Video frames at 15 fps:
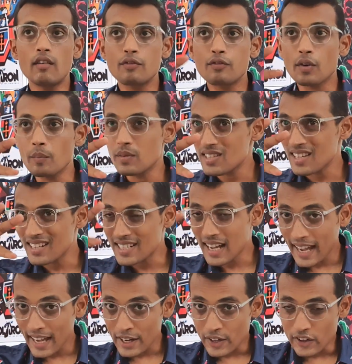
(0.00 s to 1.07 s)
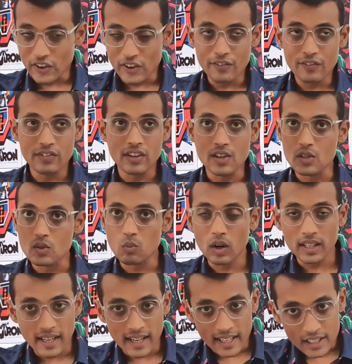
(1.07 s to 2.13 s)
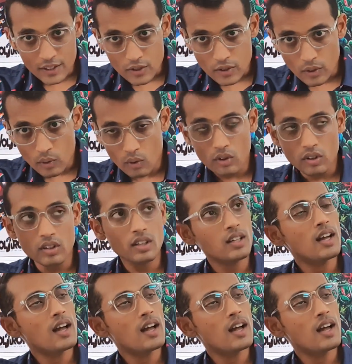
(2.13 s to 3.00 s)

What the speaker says: From this entire area of things, what can I control?